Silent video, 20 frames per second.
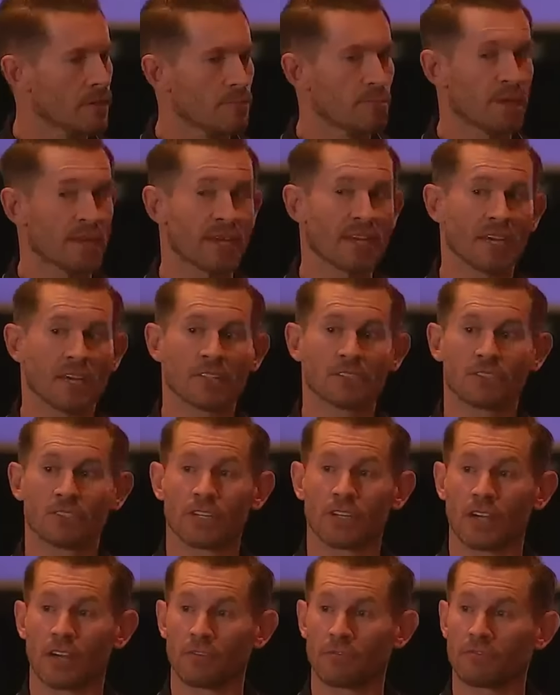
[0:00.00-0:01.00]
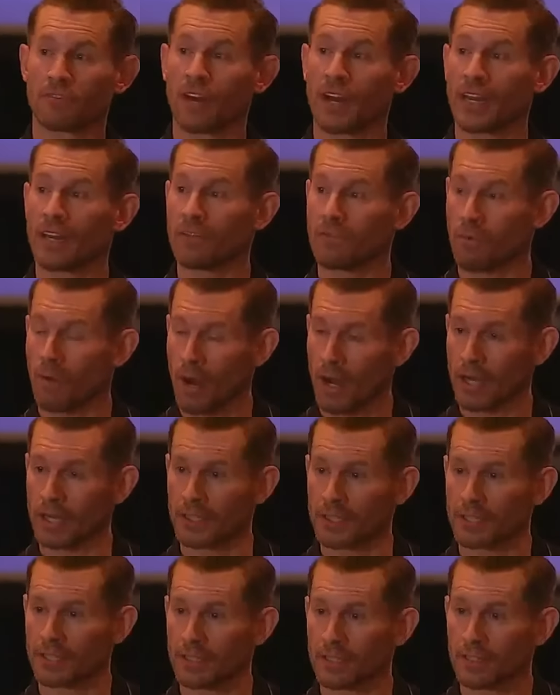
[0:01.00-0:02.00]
Because they're afraid of what?